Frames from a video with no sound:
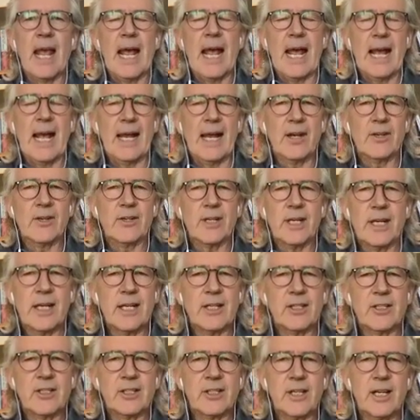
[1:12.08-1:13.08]
and
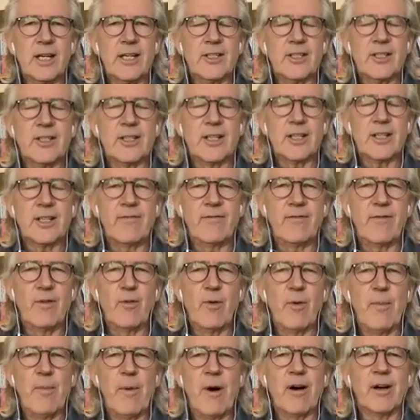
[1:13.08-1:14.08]
it's a
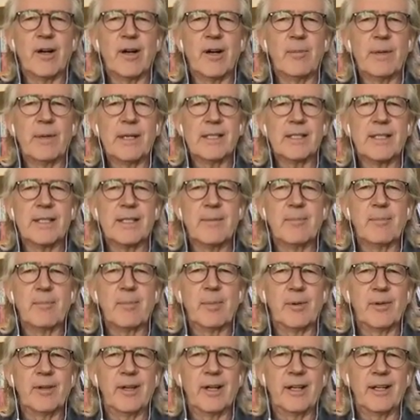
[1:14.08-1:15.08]
remarkably
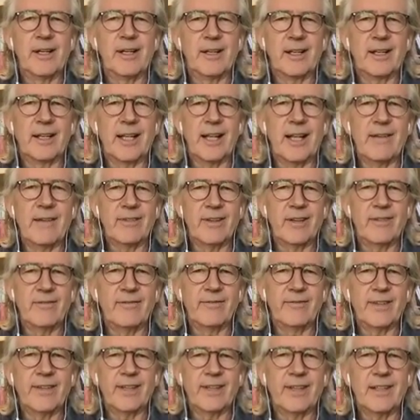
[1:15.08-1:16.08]
simple and clever
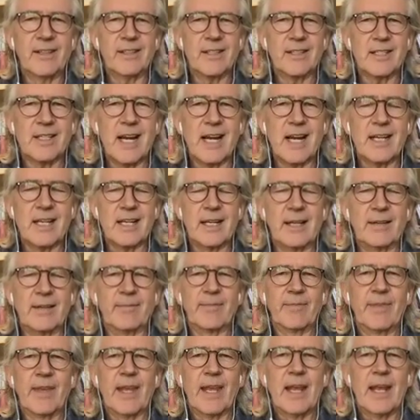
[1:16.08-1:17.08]
little study,
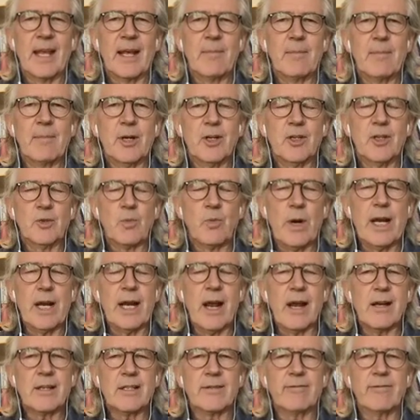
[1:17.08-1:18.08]
because we're
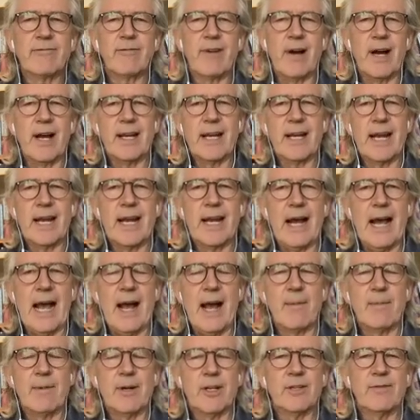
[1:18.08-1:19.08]
going to find out
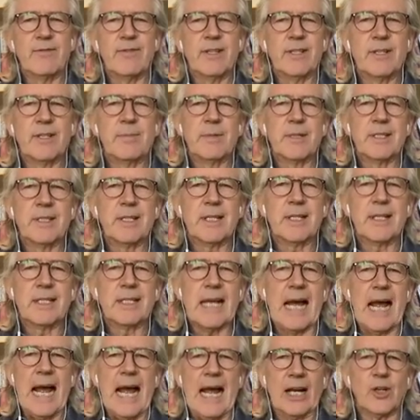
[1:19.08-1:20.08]
how much vitamin C
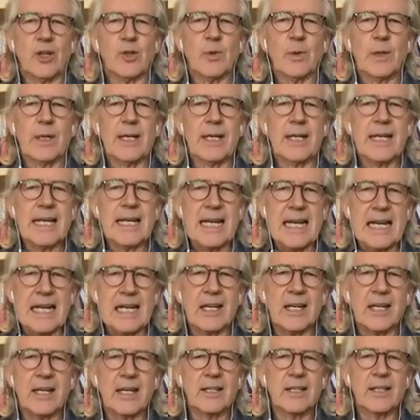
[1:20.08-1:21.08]
is actually
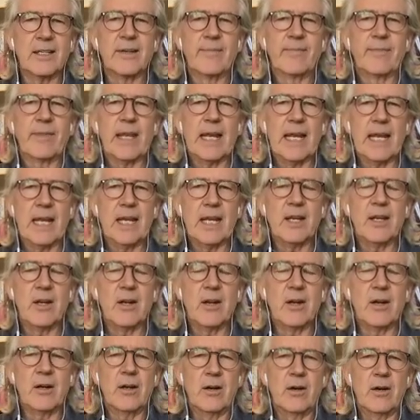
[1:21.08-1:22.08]
needed in
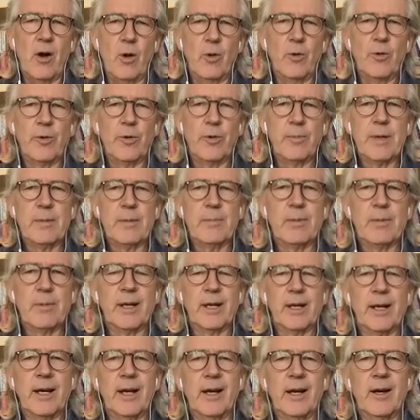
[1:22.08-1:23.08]
older people
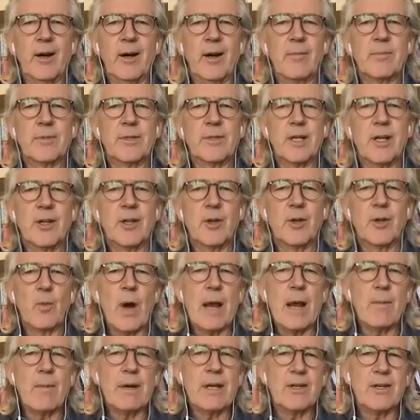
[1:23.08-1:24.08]
in care homes. And the
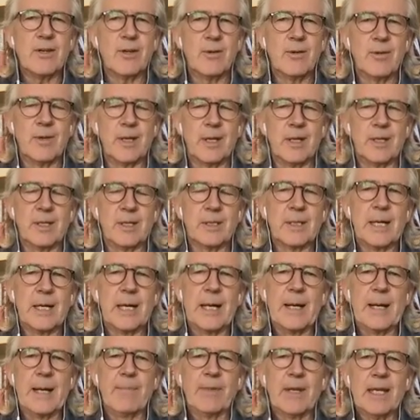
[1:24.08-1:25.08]
way we do this
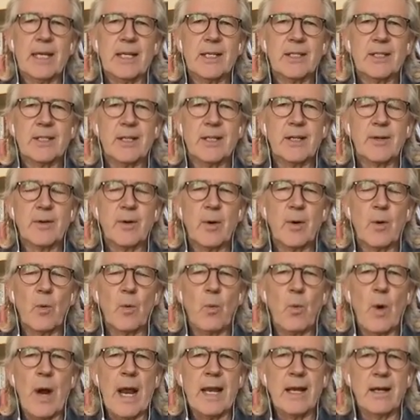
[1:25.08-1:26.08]
is that
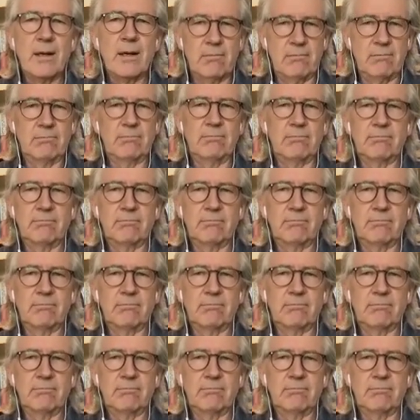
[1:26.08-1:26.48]
when